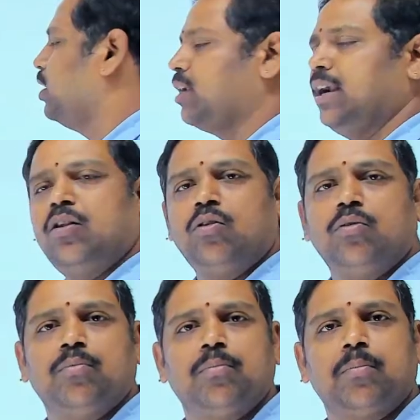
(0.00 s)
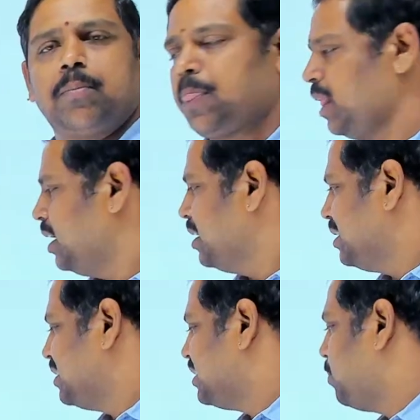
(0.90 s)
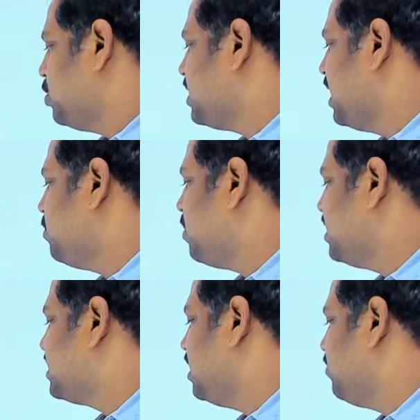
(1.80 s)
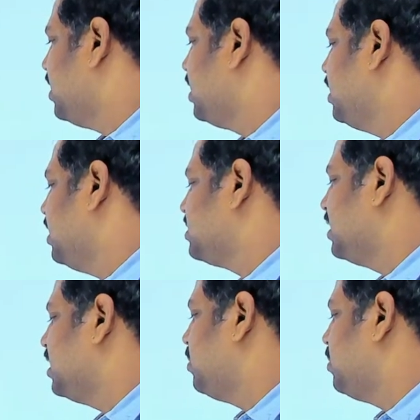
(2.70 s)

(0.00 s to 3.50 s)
right or wrong? Suppose 10 plus 7 is nothing